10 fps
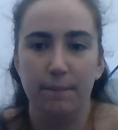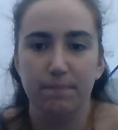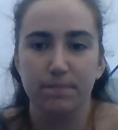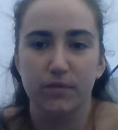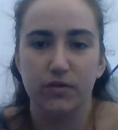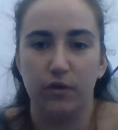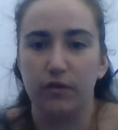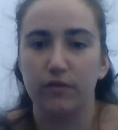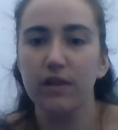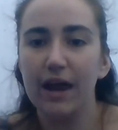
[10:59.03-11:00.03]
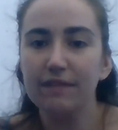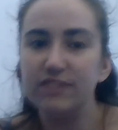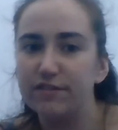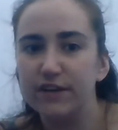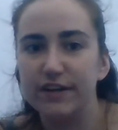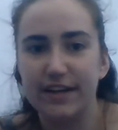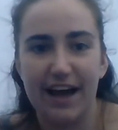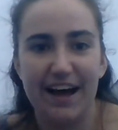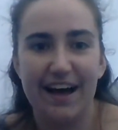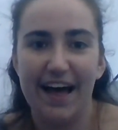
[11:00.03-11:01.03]
So there's a lot of different
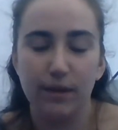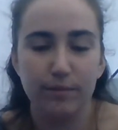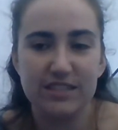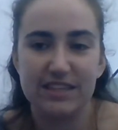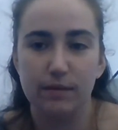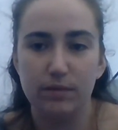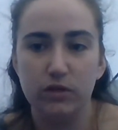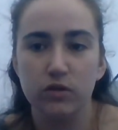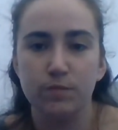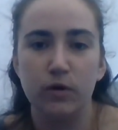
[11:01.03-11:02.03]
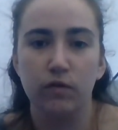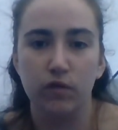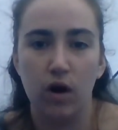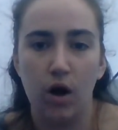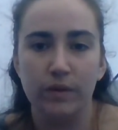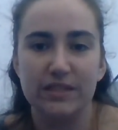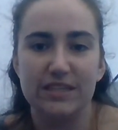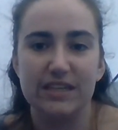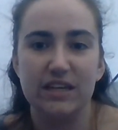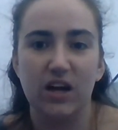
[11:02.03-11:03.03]
elements that can be used, but overall we
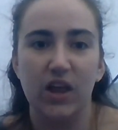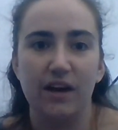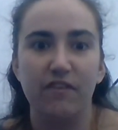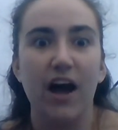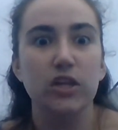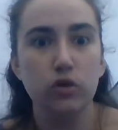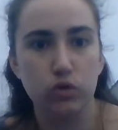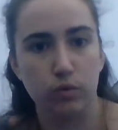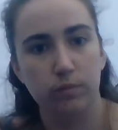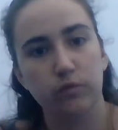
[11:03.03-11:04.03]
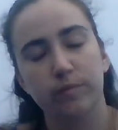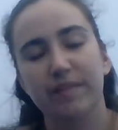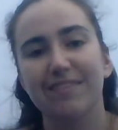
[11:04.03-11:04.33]
see a lot of unusual movements, things